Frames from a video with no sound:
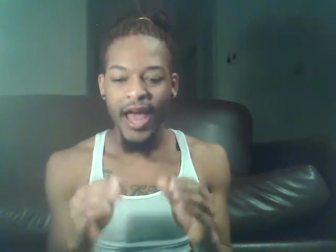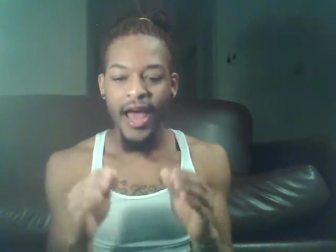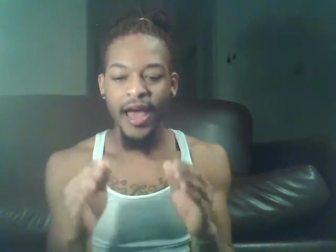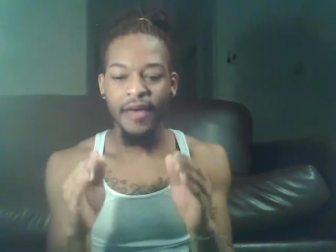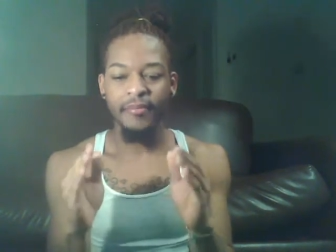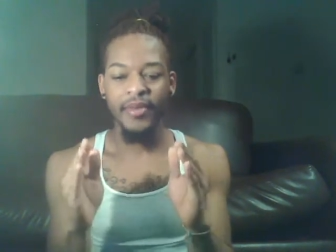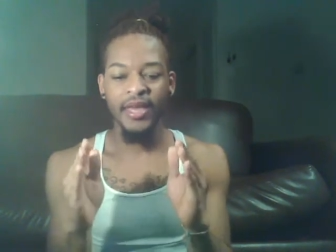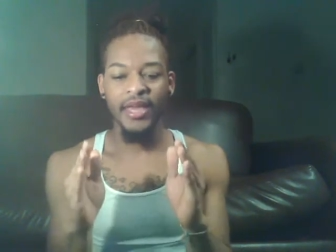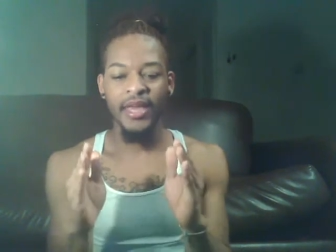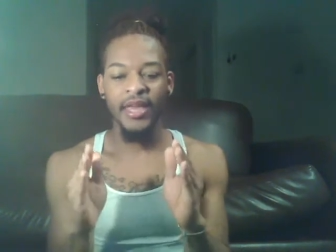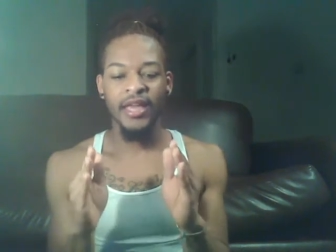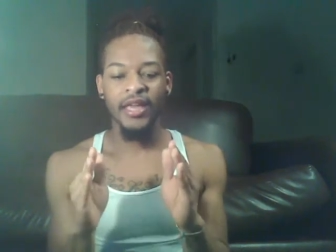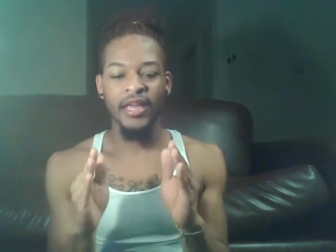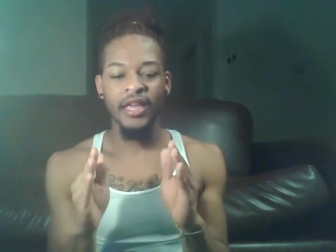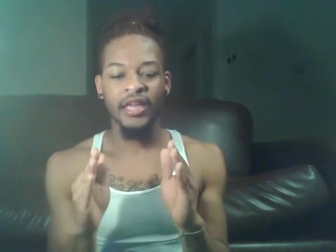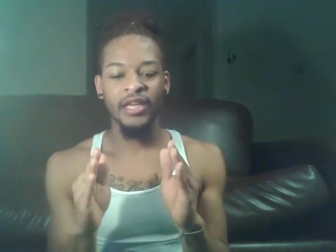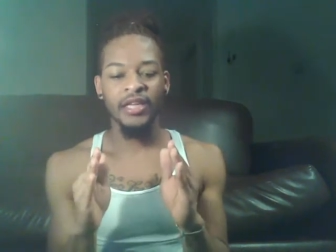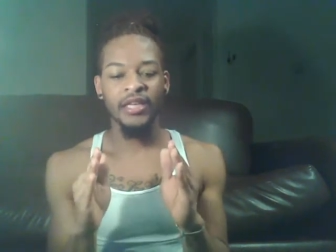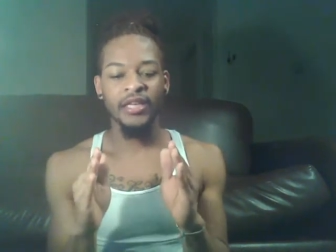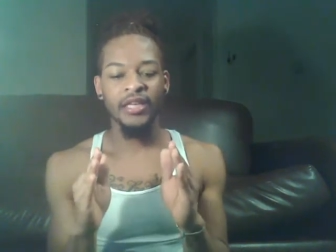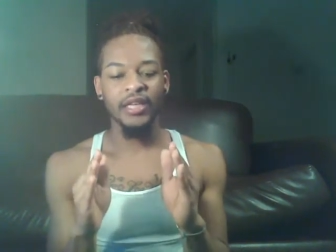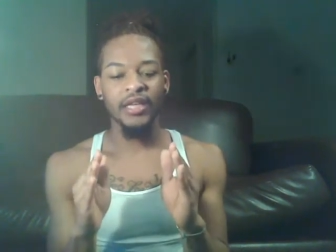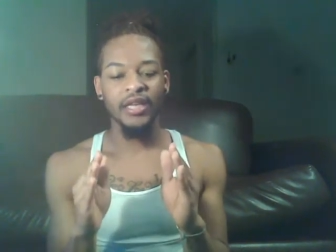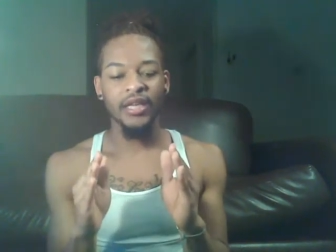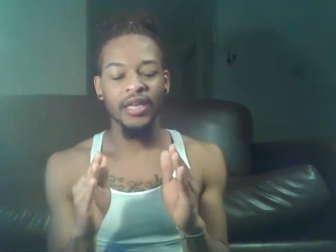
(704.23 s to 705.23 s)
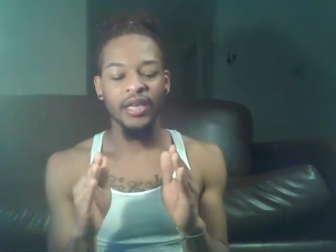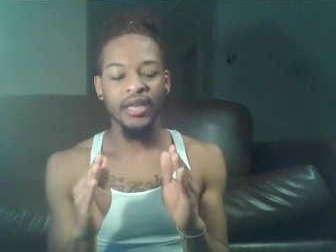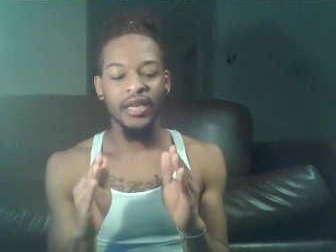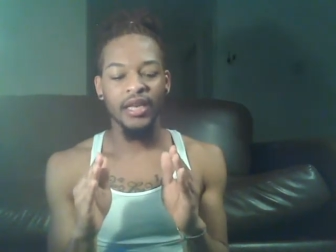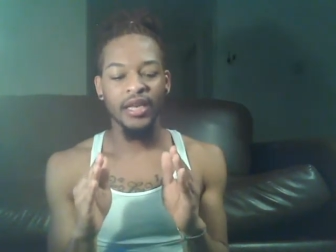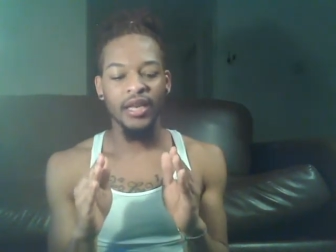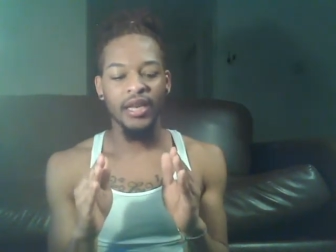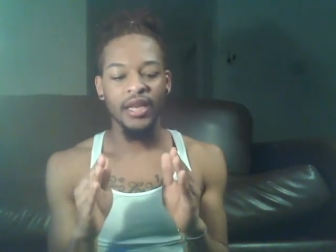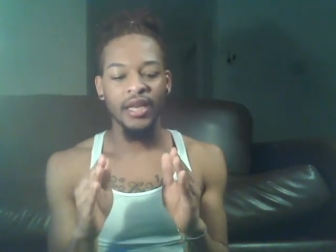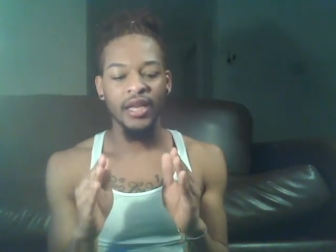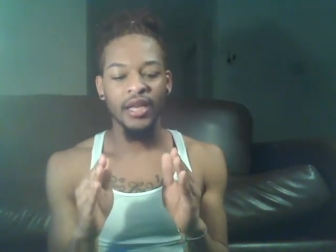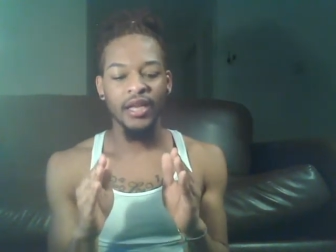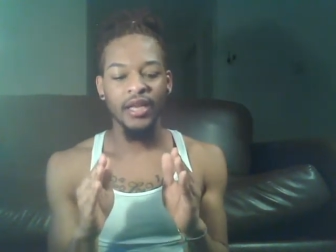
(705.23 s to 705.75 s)
I mean
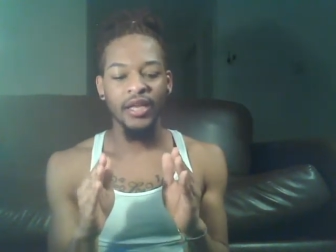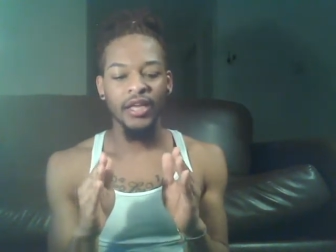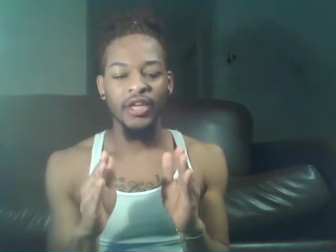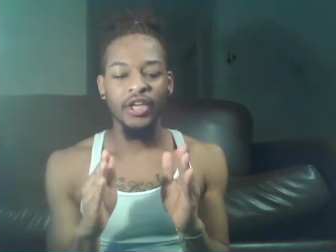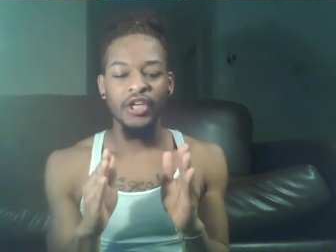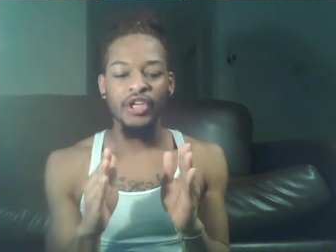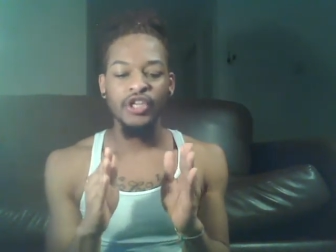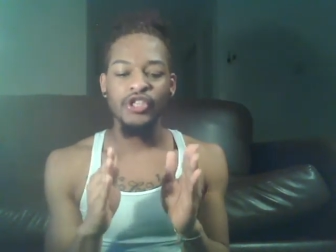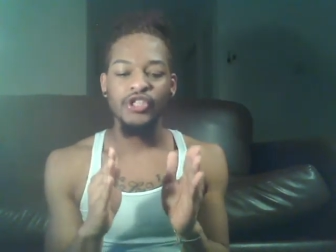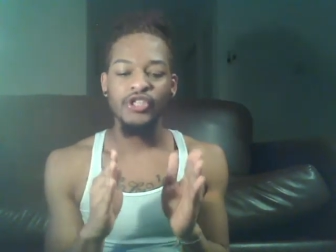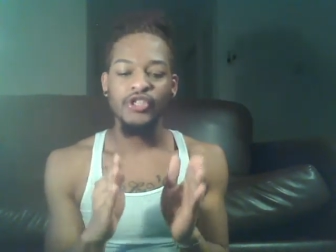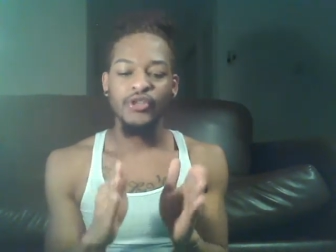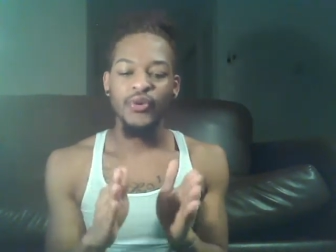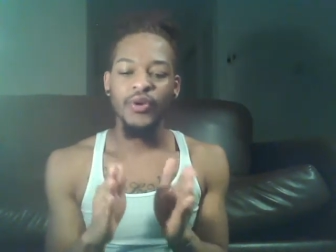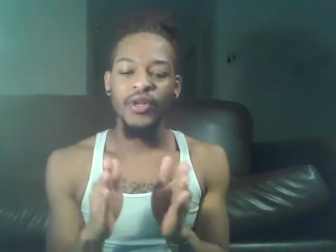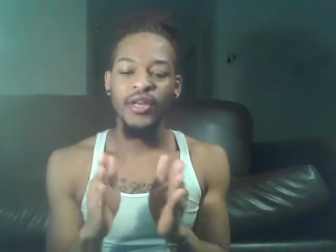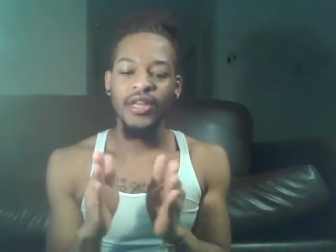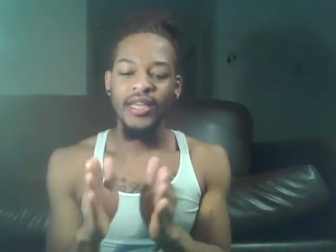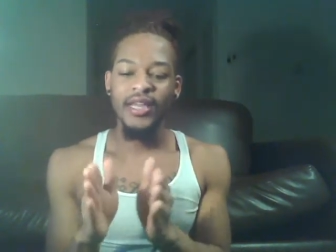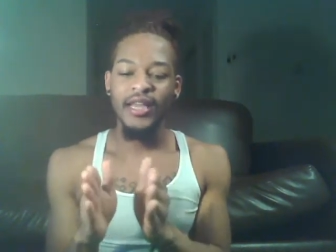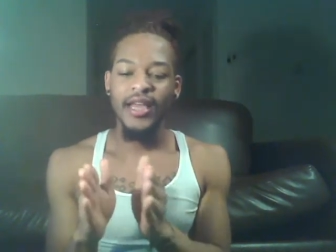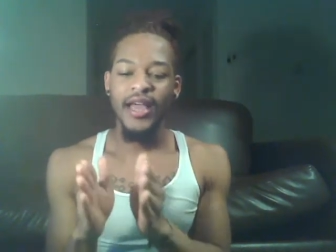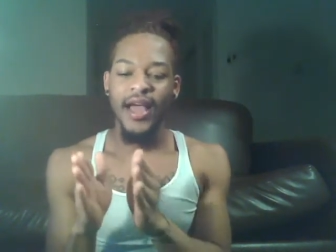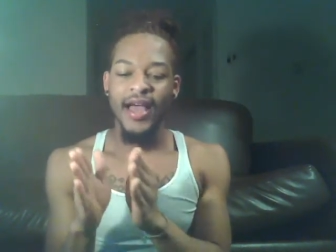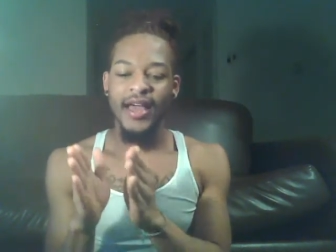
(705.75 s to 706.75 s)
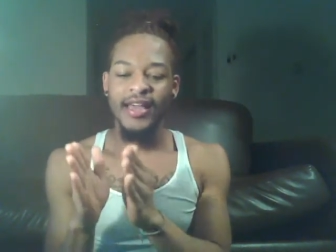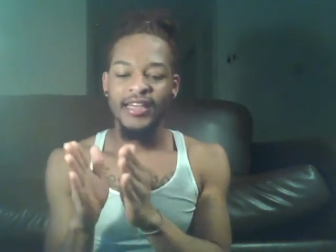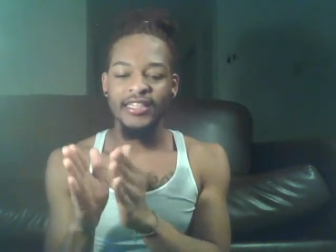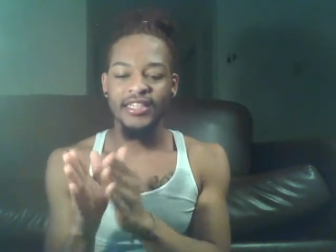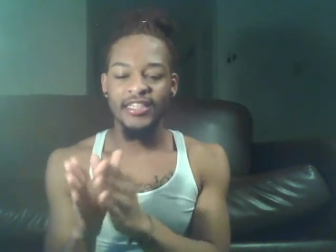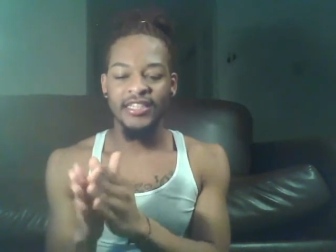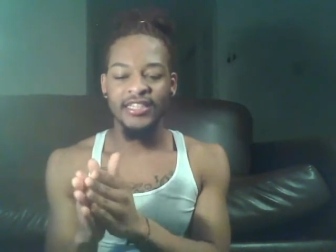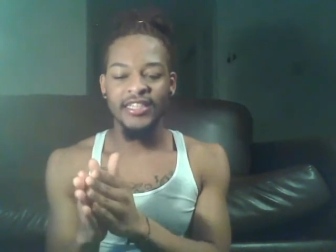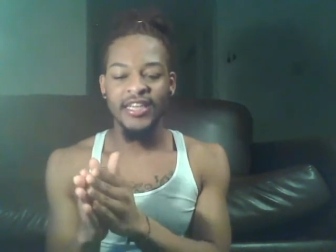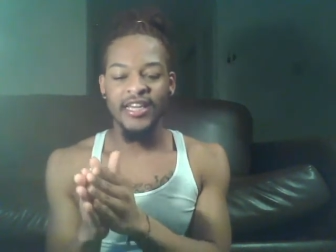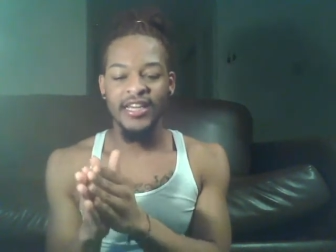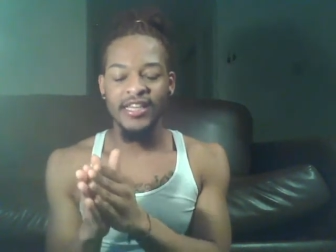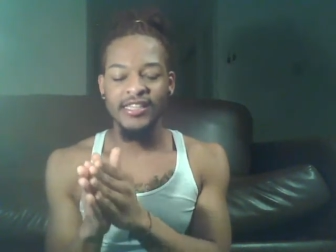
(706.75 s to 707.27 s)
screening
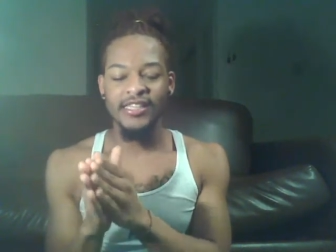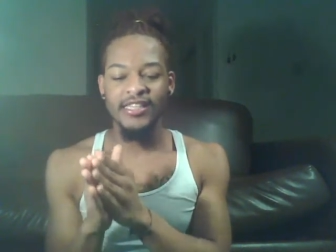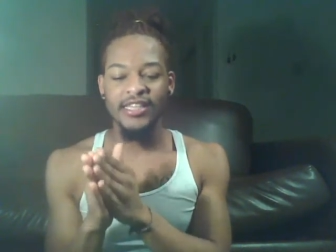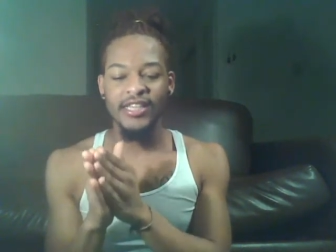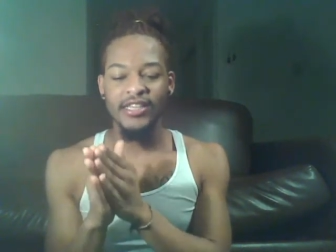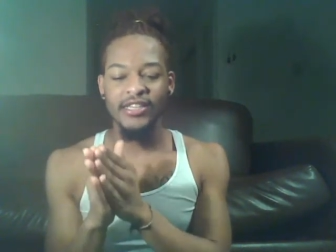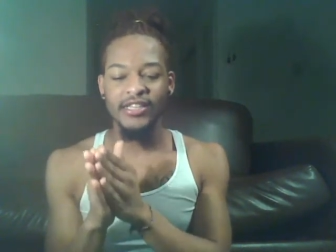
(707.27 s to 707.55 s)
guys just